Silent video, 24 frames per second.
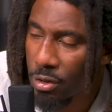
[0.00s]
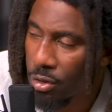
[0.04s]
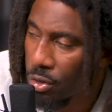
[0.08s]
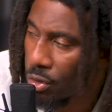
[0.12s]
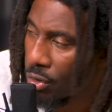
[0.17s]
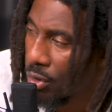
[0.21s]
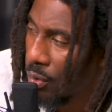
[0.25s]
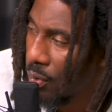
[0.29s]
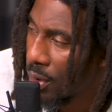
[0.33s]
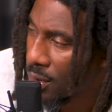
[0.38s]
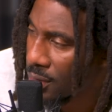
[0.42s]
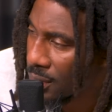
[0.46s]
to
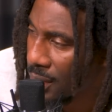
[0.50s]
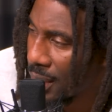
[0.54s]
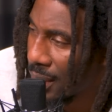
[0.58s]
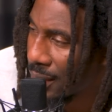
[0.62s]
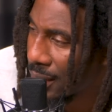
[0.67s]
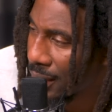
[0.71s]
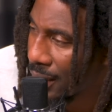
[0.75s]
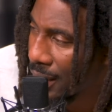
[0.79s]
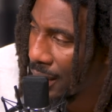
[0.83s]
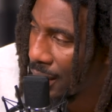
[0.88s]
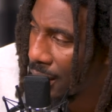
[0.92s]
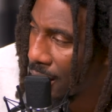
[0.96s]
do, it wasn't a
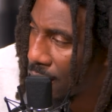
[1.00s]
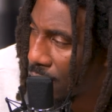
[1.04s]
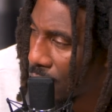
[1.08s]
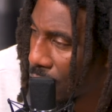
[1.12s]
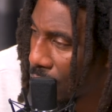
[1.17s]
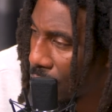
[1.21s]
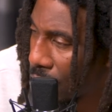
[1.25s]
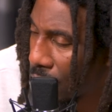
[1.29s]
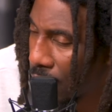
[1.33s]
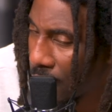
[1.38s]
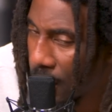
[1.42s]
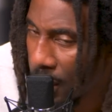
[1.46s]
lot to get
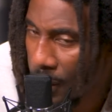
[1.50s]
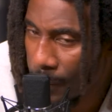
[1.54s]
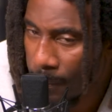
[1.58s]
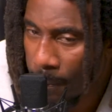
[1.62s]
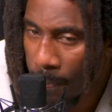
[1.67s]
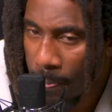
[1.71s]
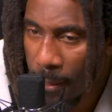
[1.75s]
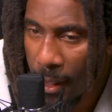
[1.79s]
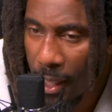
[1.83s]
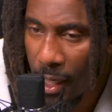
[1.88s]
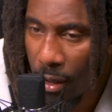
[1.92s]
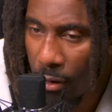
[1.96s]
into,
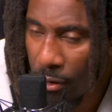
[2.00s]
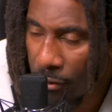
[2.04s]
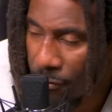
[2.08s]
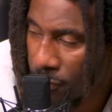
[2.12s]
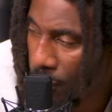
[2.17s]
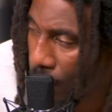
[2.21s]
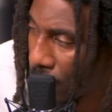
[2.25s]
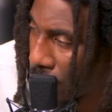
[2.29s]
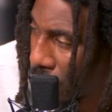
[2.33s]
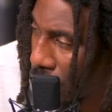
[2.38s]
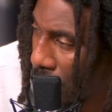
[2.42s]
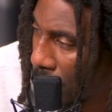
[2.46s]
and I would
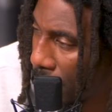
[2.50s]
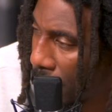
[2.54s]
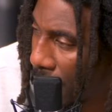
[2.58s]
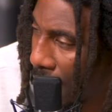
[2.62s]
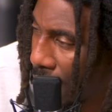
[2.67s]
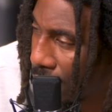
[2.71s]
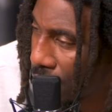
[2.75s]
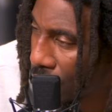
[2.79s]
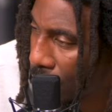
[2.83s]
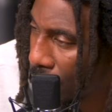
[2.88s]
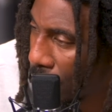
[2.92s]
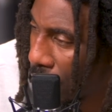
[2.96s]
focus on
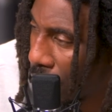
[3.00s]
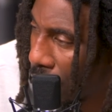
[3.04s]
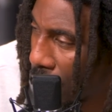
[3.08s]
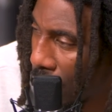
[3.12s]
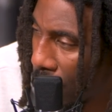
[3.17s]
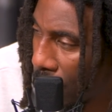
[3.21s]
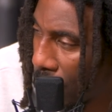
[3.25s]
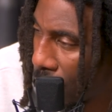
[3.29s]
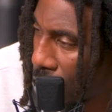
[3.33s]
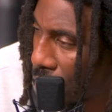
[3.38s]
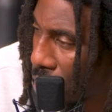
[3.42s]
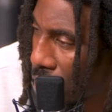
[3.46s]
basketball
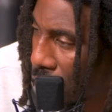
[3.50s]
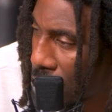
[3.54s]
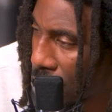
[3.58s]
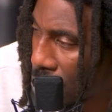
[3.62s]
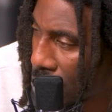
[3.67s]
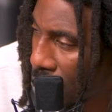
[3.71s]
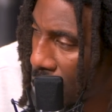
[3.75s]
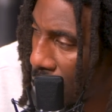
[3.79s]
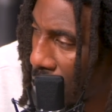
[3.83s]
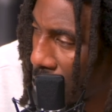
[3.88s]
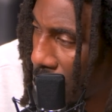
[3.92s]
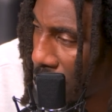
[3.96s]
almost,
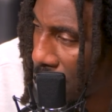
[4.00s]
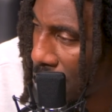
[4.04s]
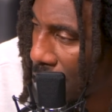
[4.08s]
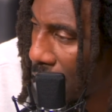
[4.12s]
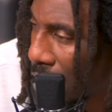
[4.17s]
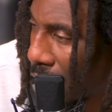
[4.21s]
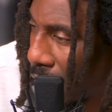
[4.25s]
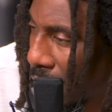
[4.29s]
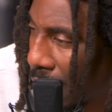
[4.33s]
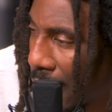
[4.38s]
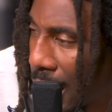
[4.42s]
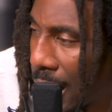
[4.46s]
you know what I'm
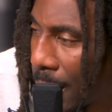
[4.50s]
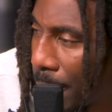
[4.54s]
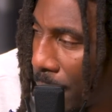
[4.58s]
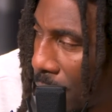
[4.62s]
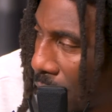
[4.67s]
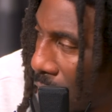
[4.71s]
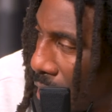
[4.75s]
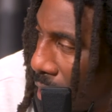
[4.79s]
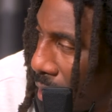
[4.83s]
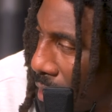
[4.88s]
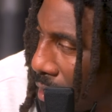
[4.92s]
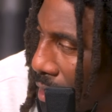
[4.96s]
saying,
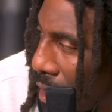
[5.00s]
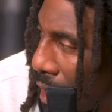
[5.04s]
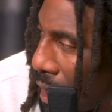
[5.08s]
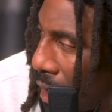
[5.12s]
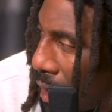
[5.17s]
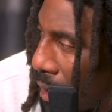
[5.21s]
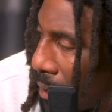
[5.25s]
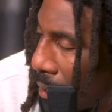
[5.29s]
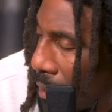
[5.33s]
80% of the time.